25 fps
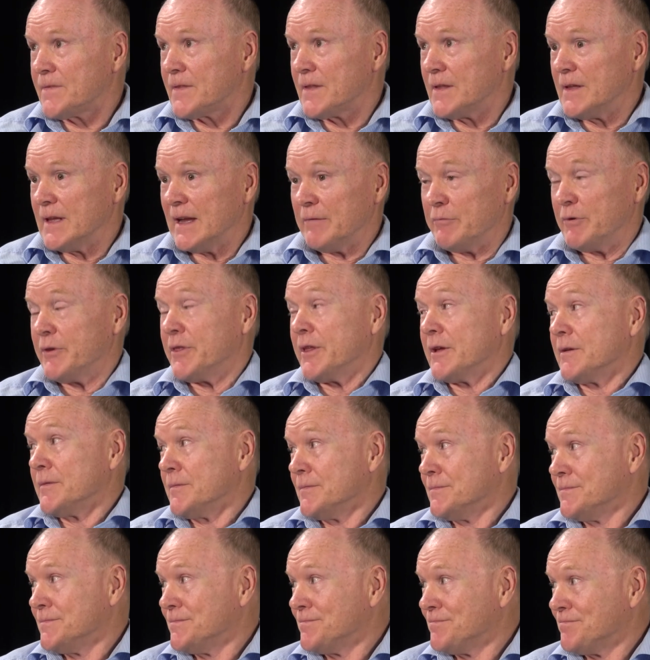Everything.
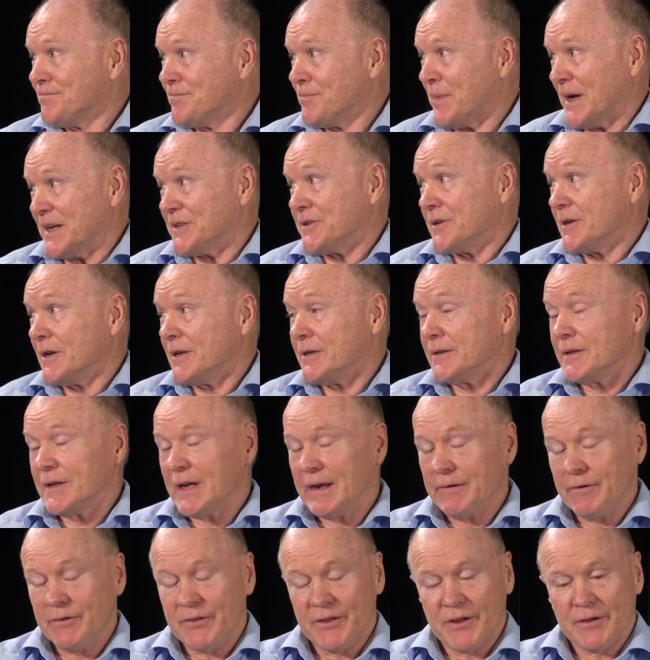Basically,
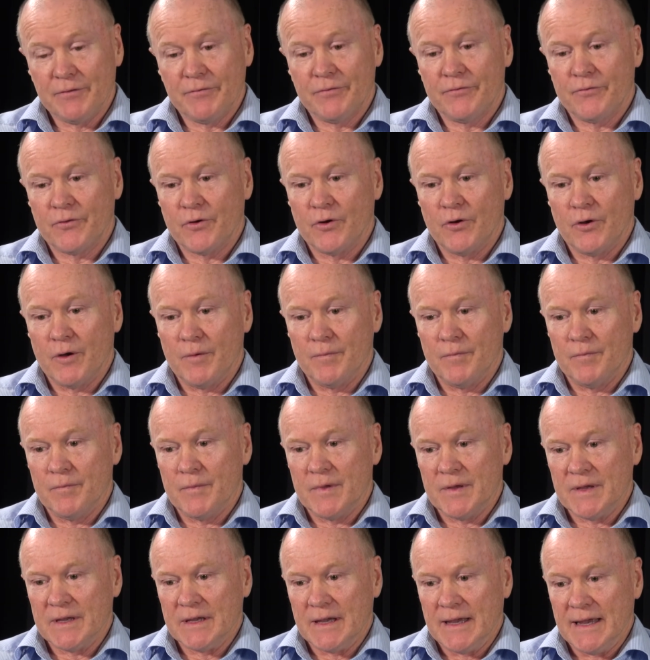everything from
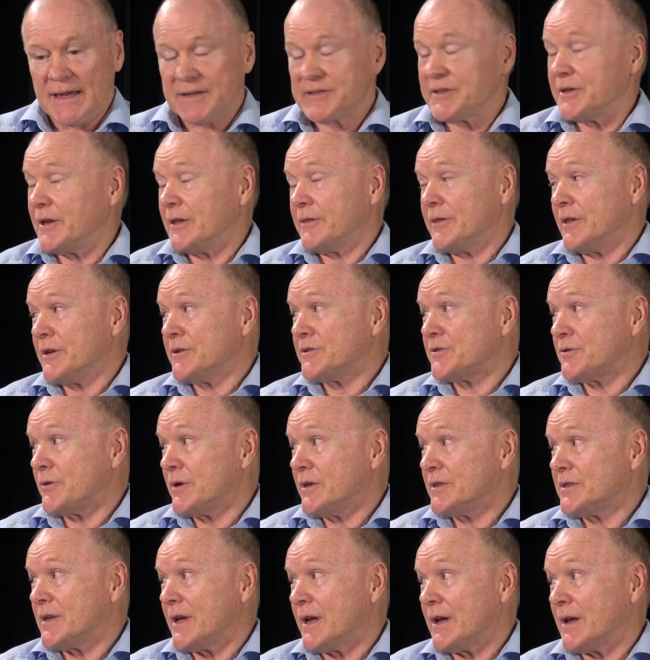exiting the industry,
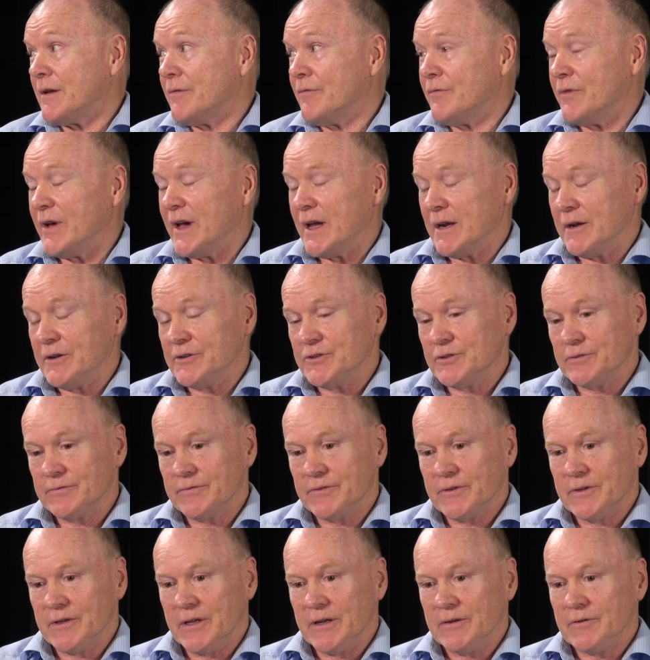taking advantage of
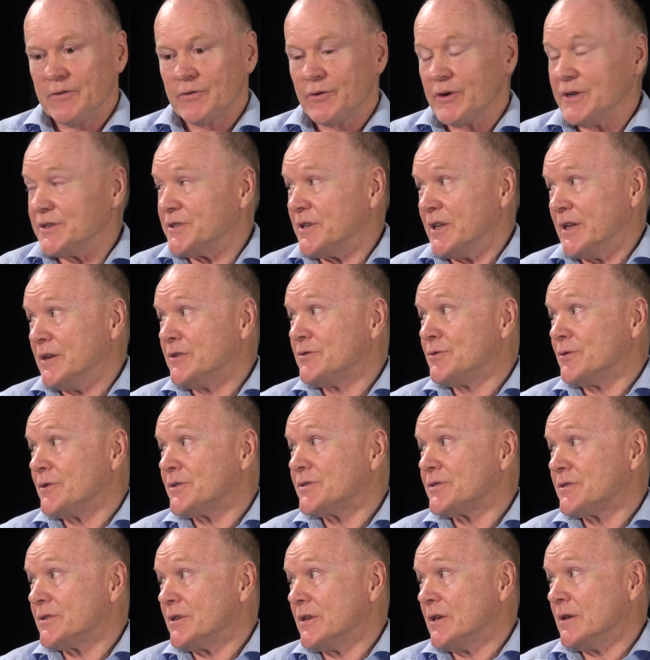the increased
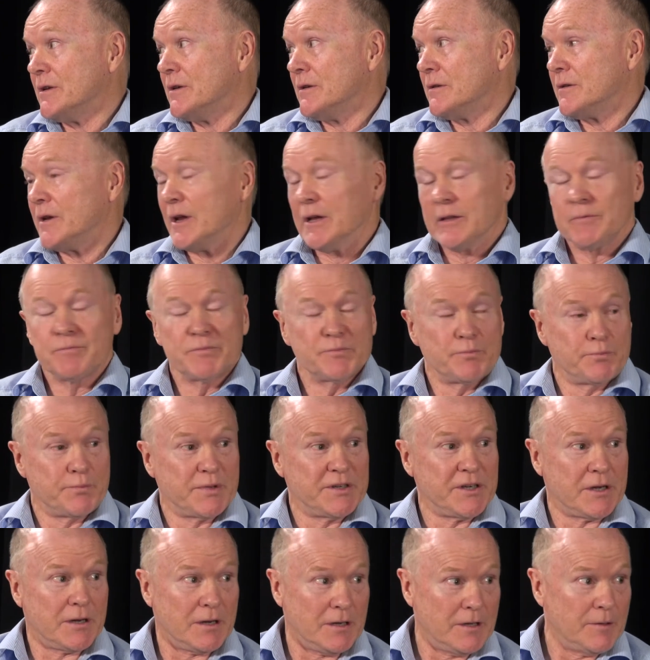interest in,
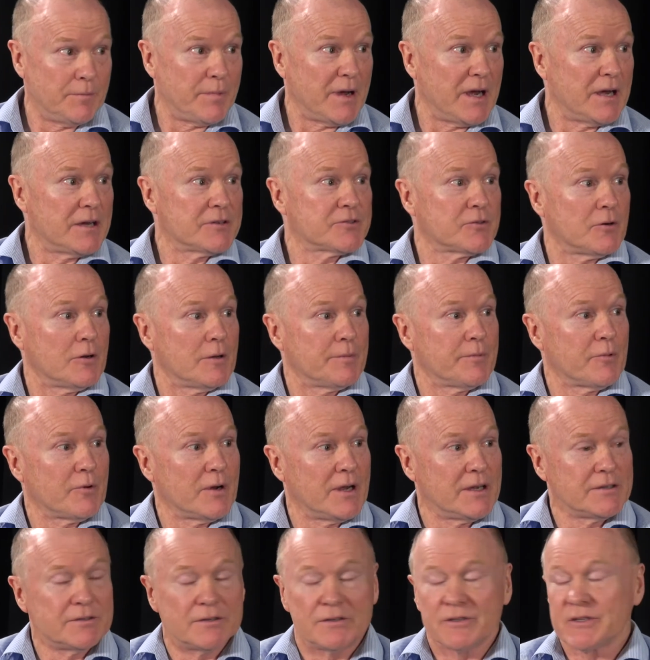particularly the pastoral
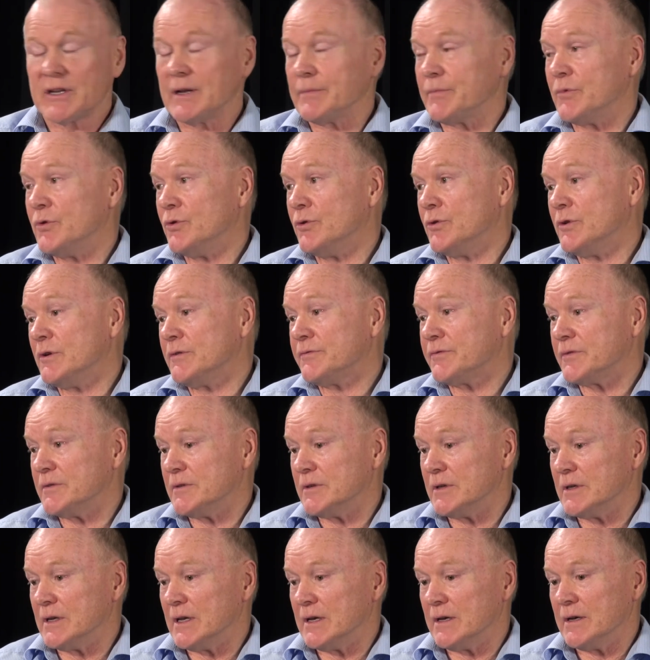operations up north,
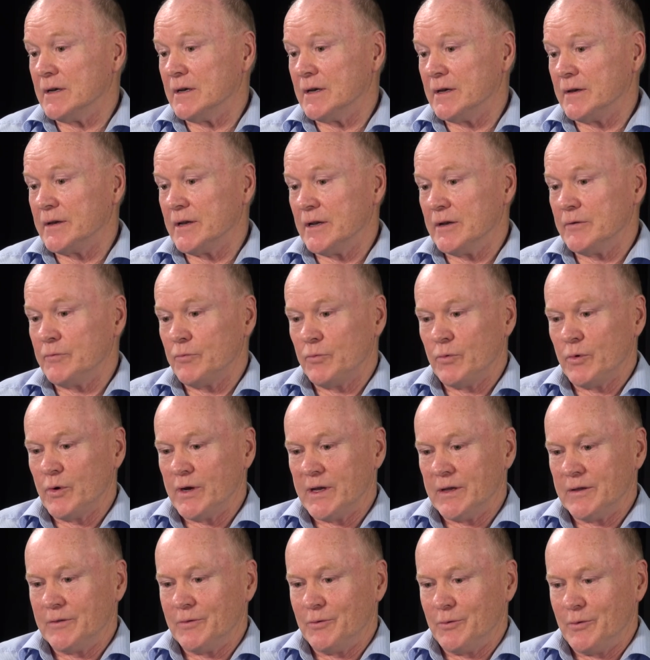and
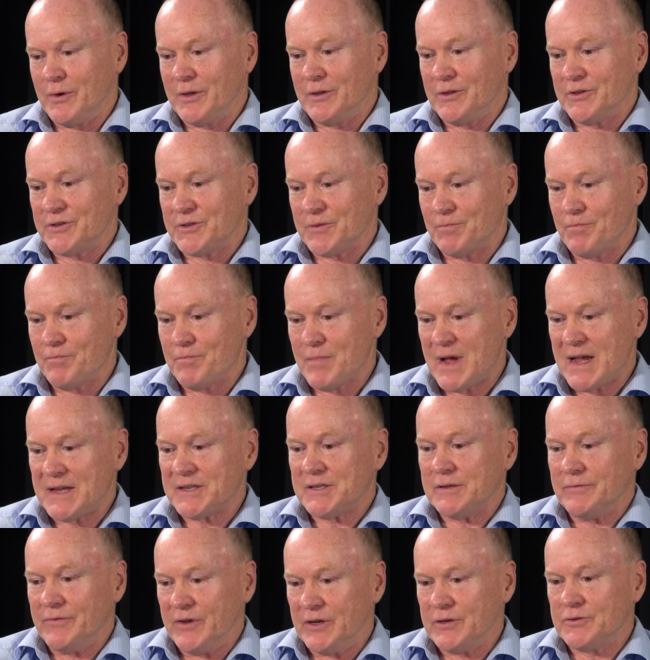where there's
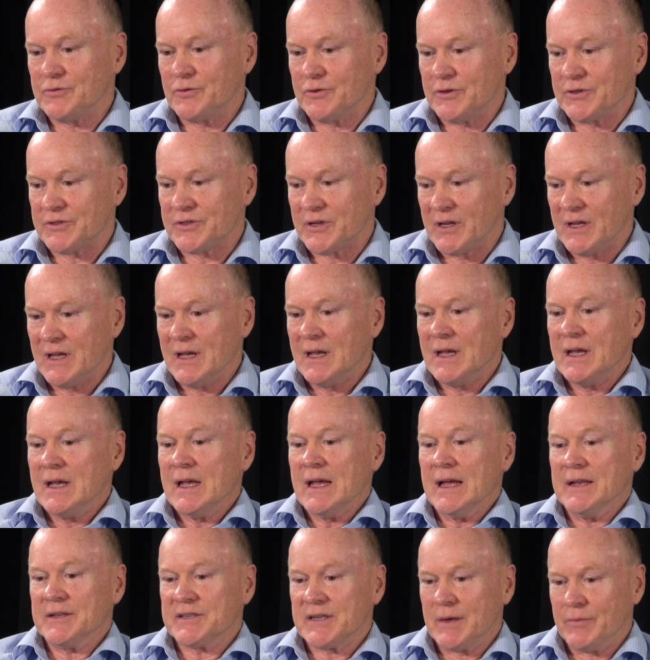massive interest,
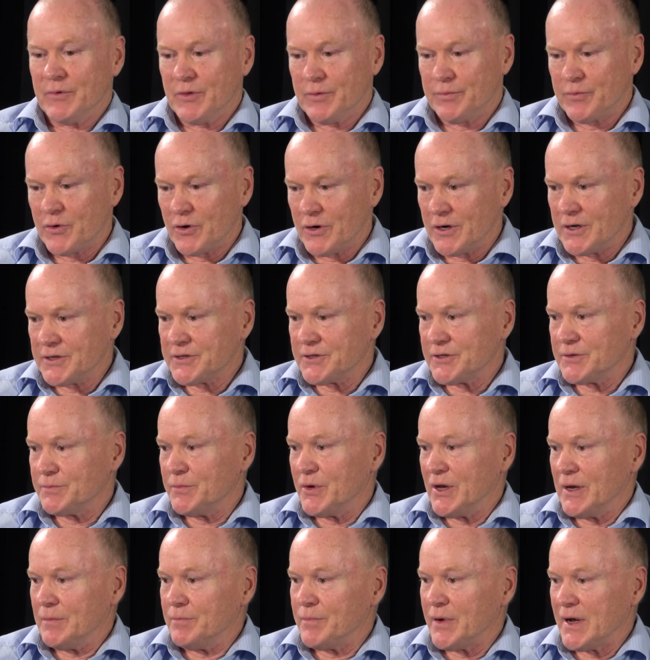and some of the prices
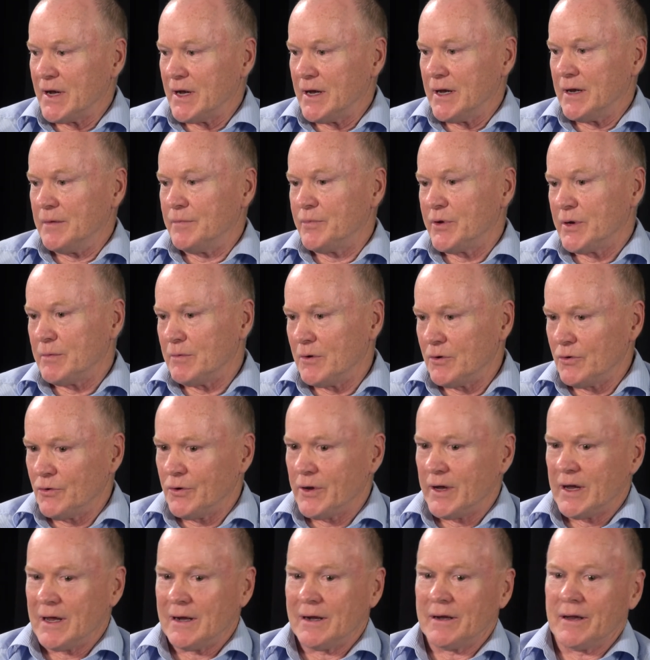being paid, people are
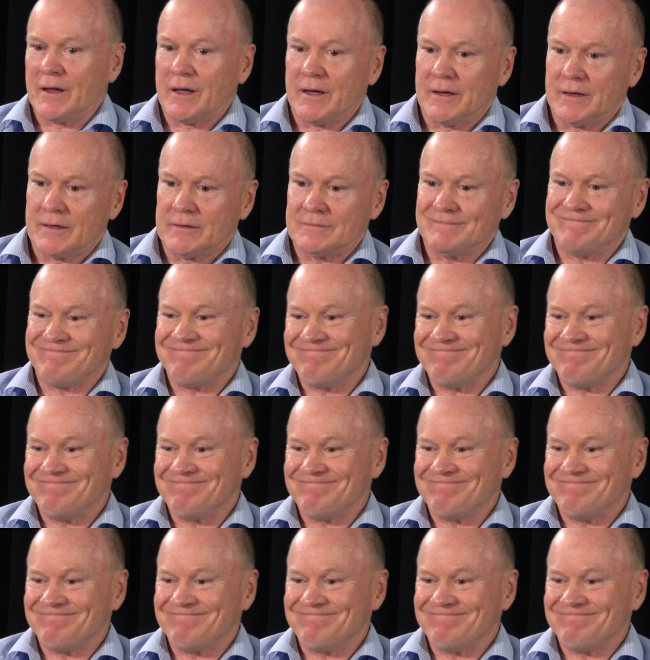looking at it going,